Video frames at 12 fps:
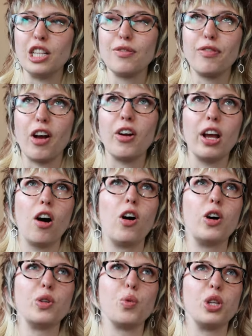It's very
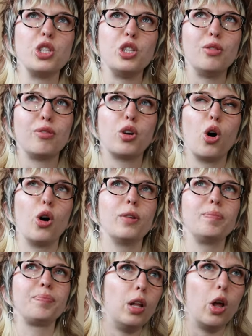hard once you've
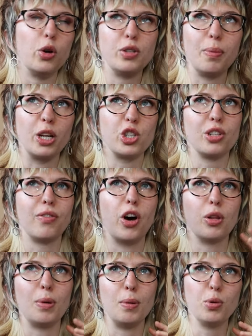got loads of pictures of
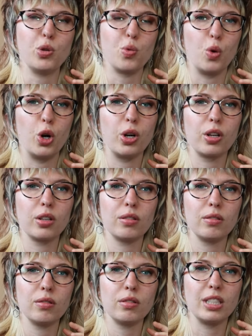other people's work
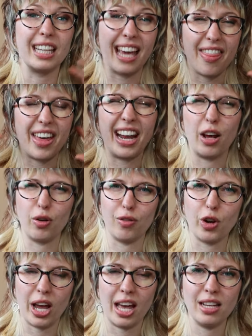to get that out
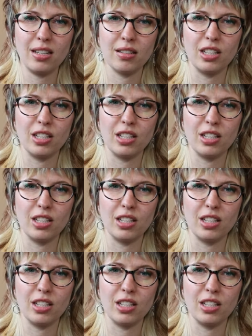of your head.